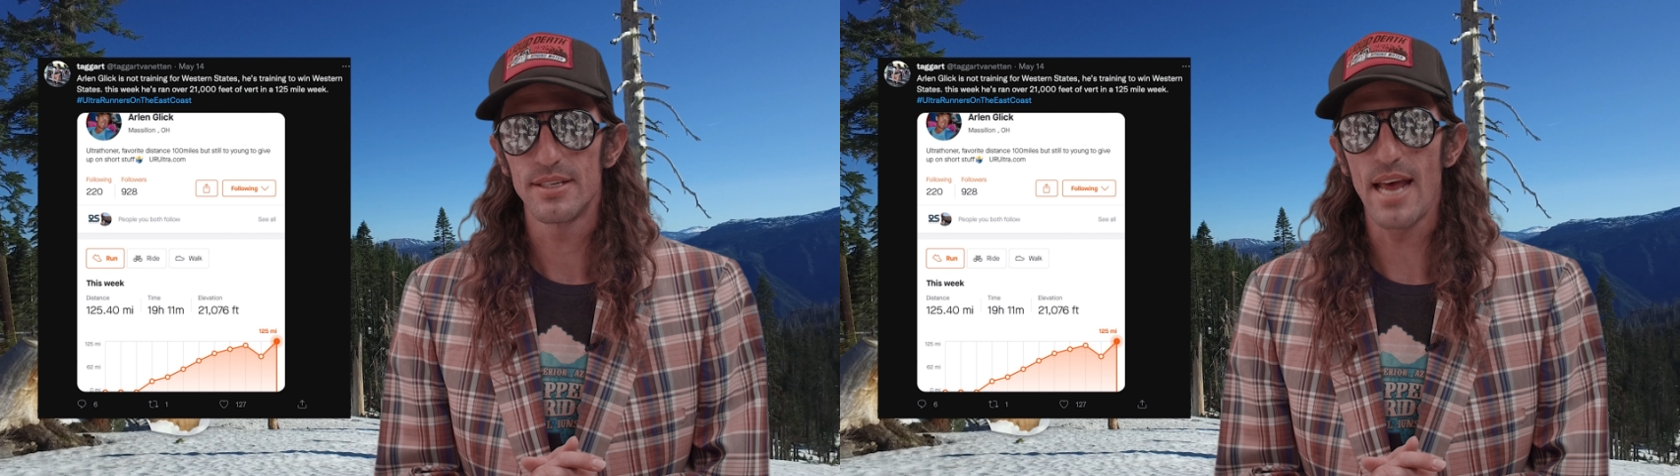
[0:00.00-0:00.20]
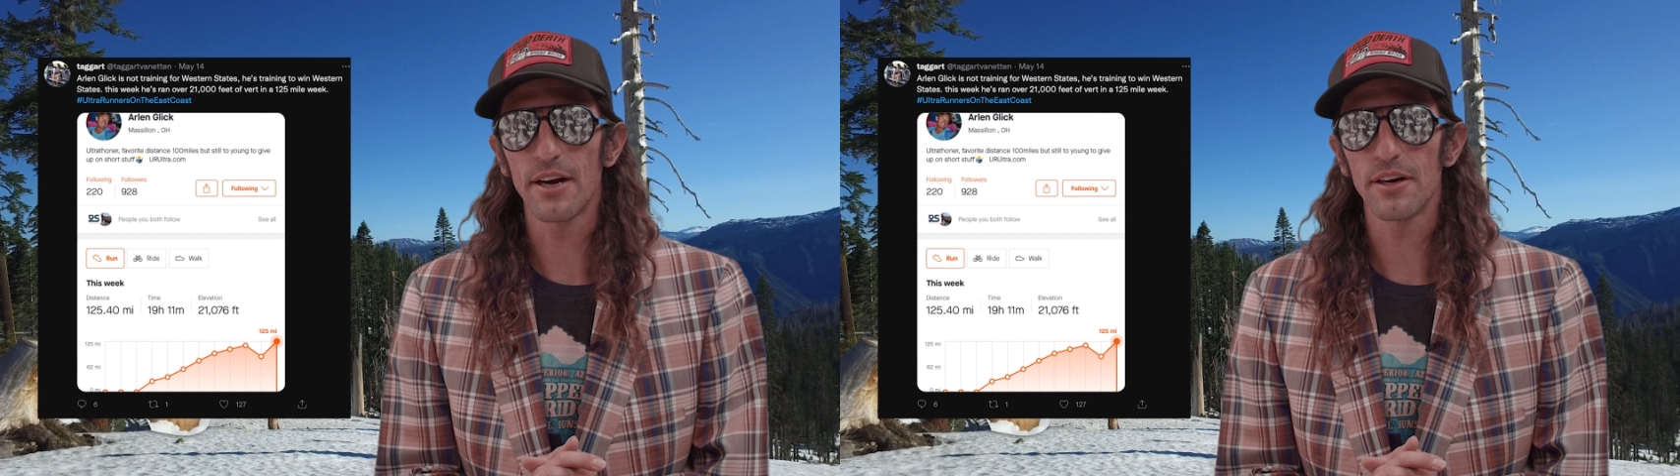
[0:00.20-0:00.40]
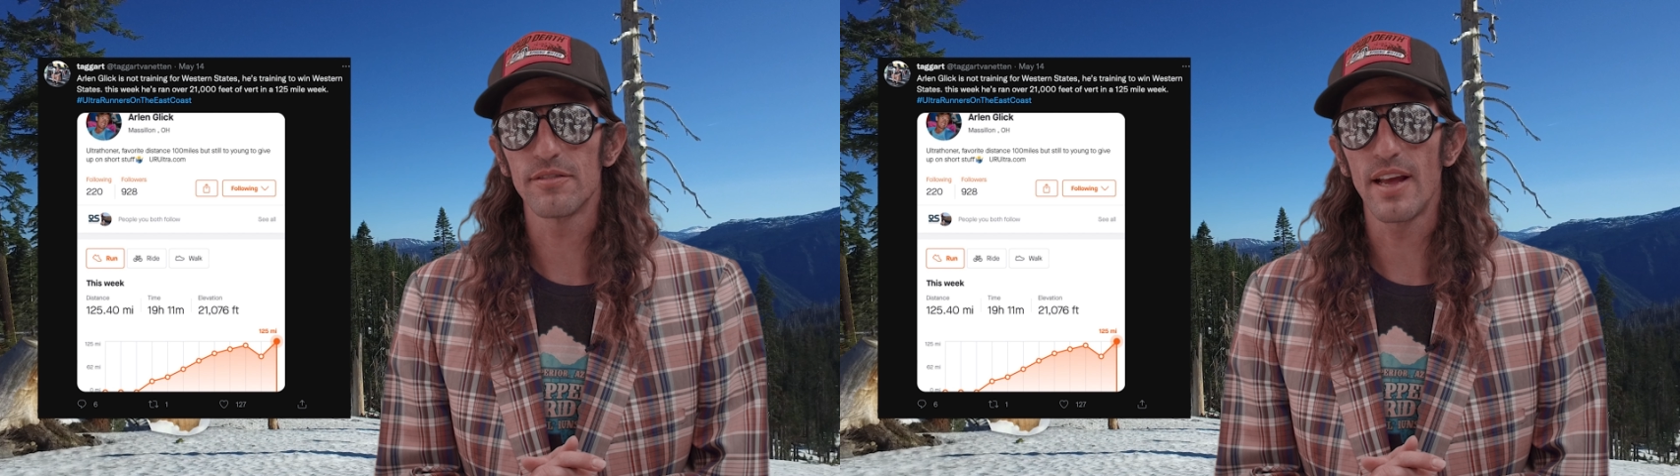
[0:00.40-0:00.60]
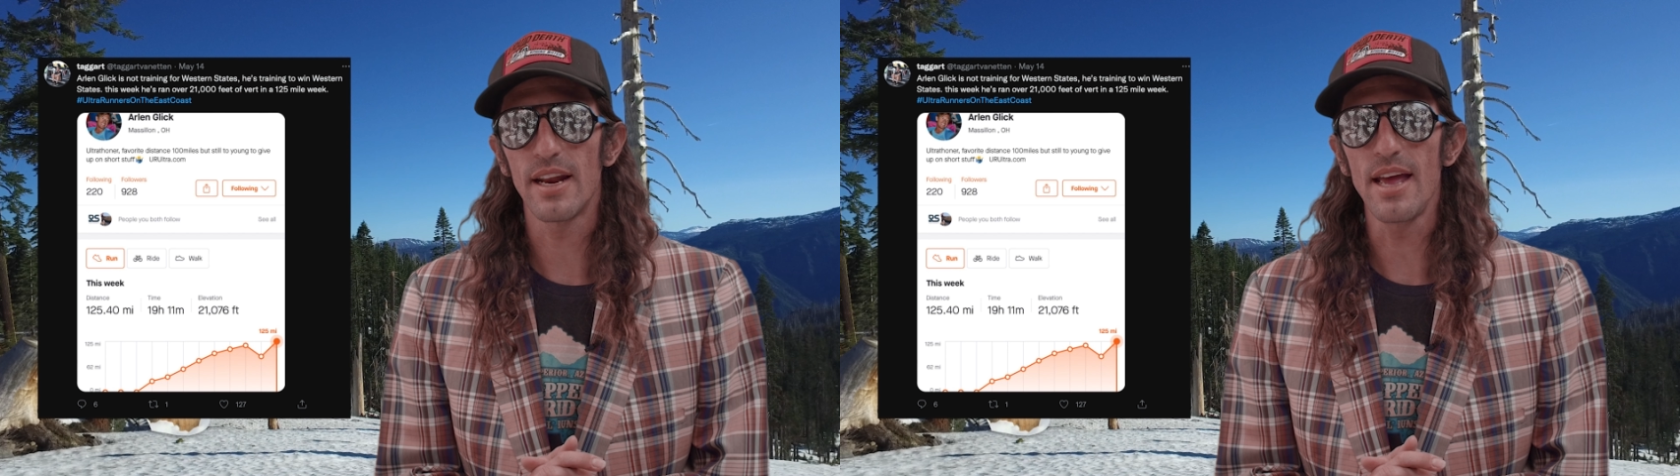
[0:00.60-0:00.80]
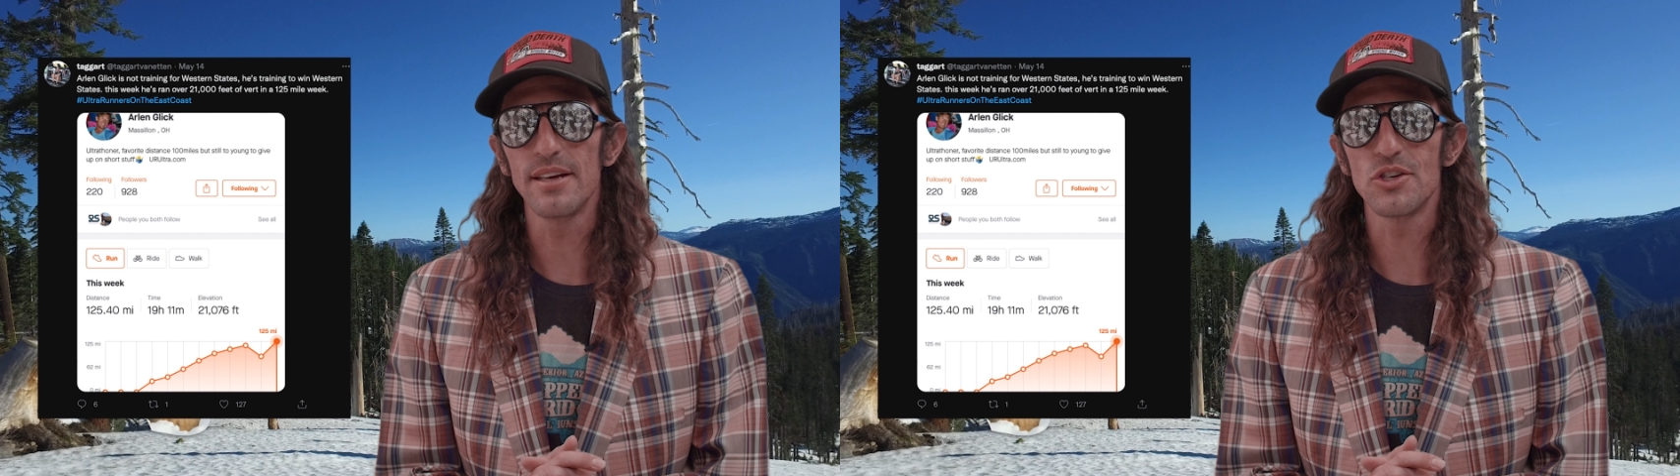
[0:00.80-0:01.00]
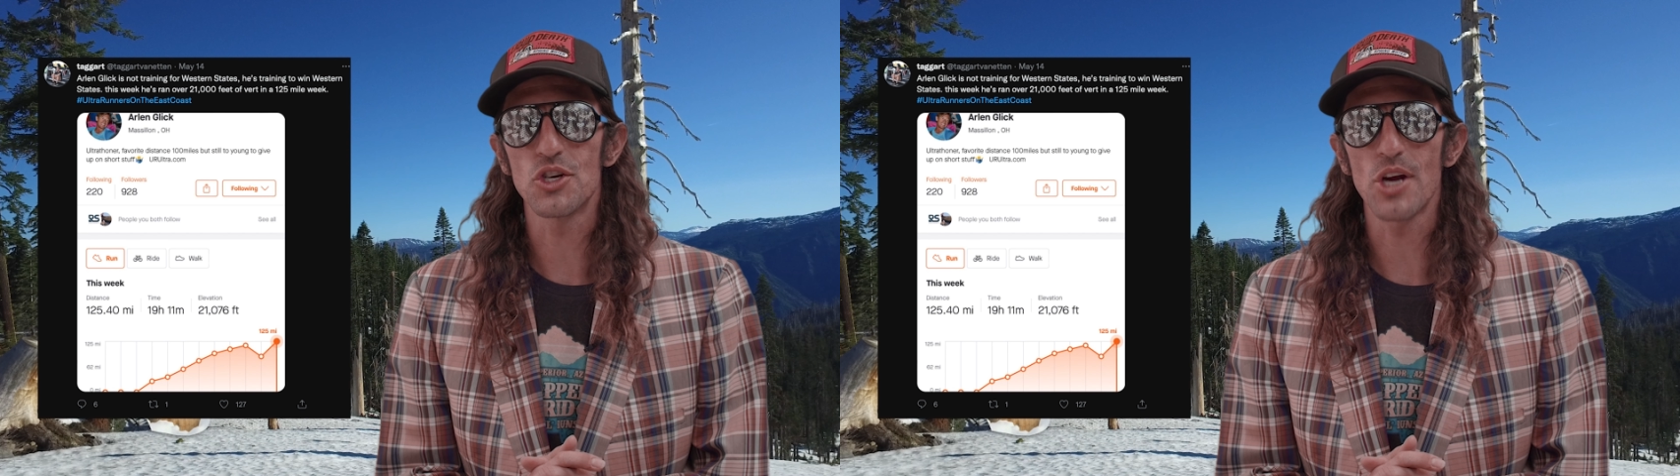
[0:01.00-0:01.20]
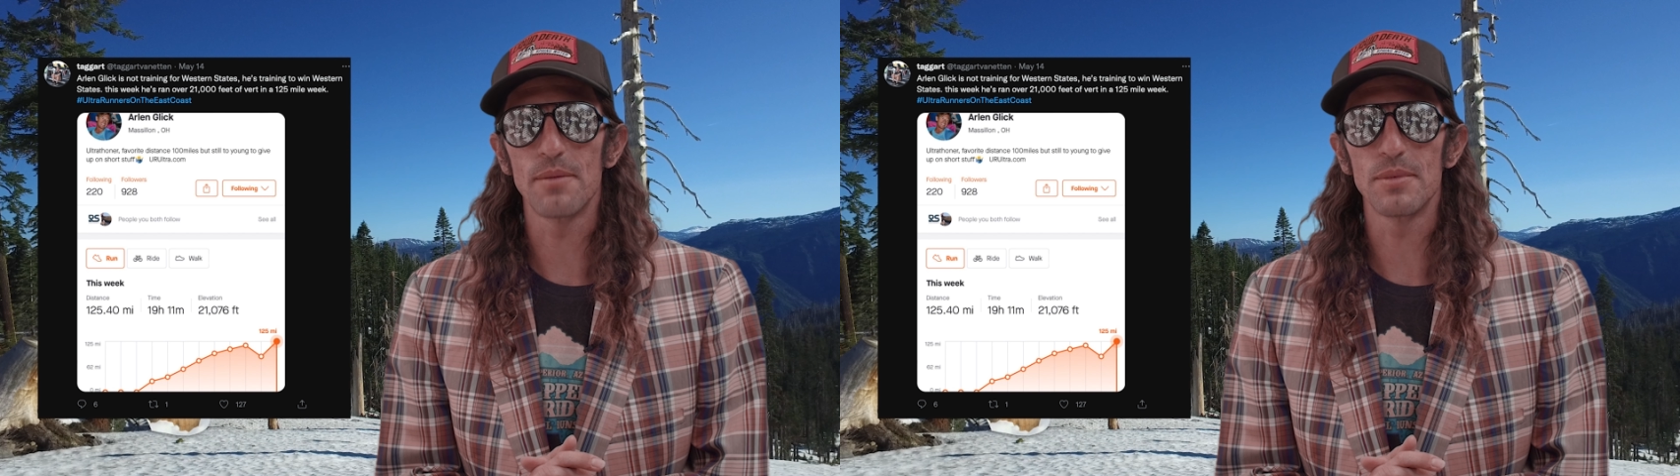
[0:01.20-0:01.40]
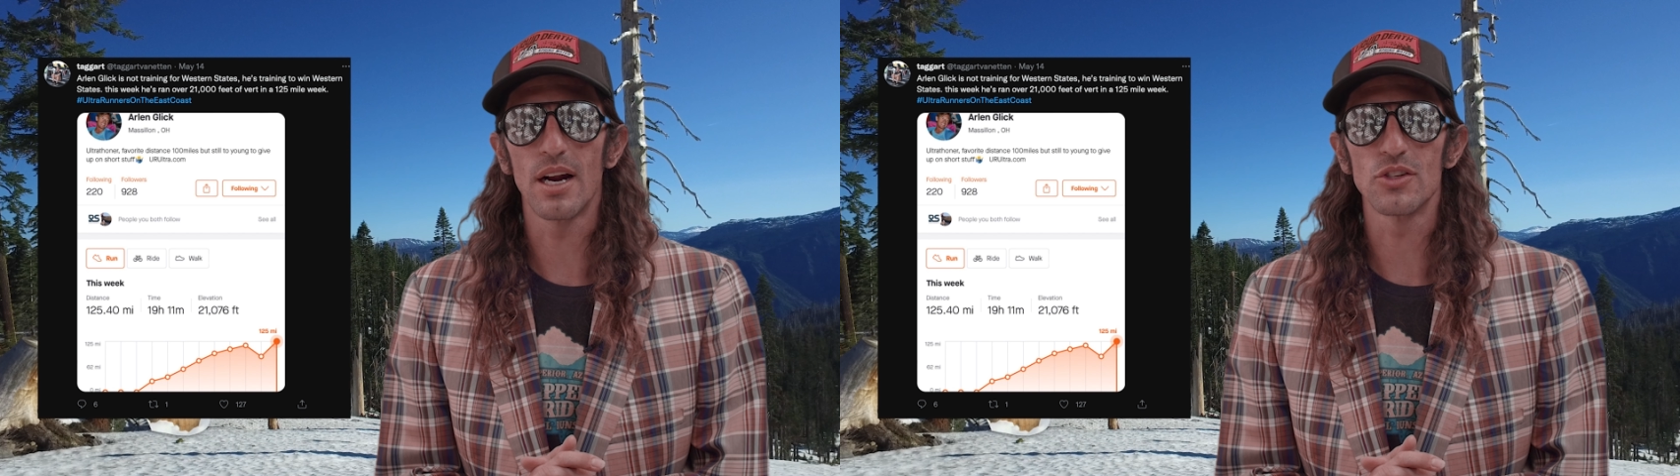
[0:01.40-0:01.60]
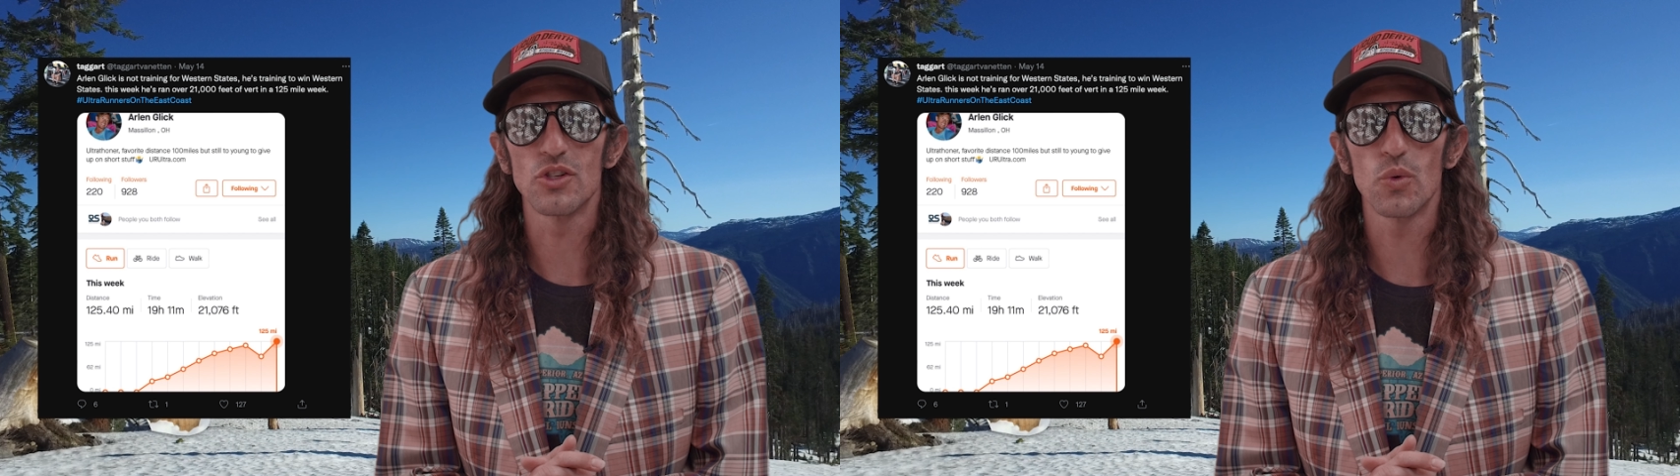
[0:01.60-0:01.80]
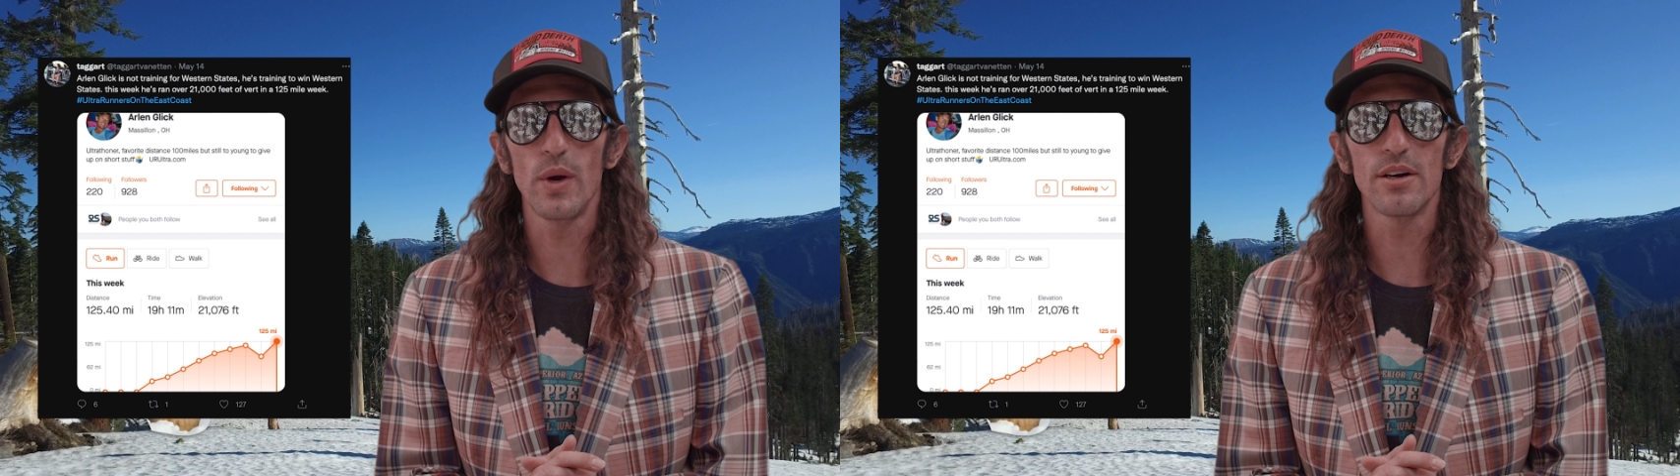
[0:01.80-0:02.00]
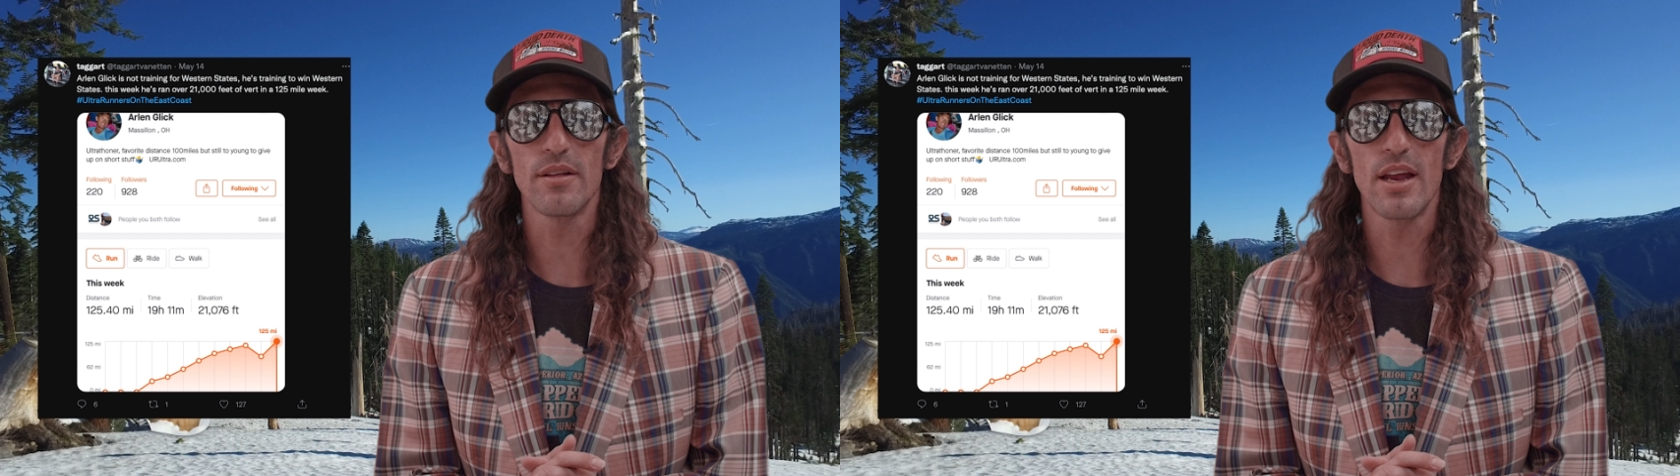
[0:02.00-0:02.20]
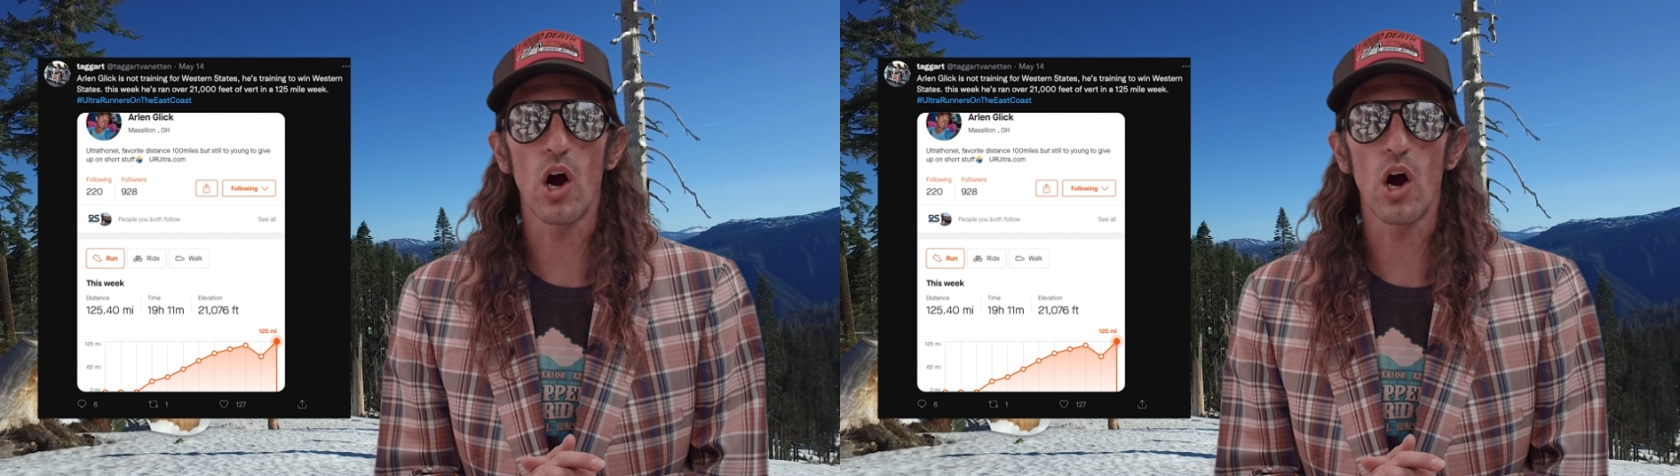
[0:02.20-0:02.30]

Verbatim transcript: Taggart Van Etten chimed in on Twitter that